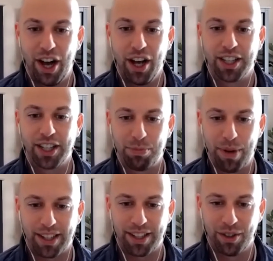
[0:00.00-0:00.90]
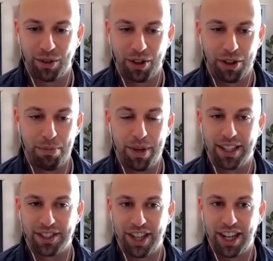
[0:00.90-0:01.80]
unexpected or the
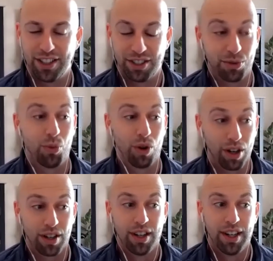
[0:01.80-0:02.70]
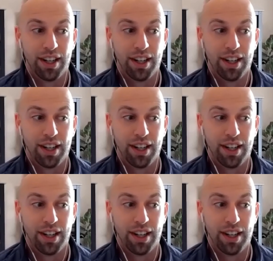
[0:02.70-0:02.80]
biggest challenges were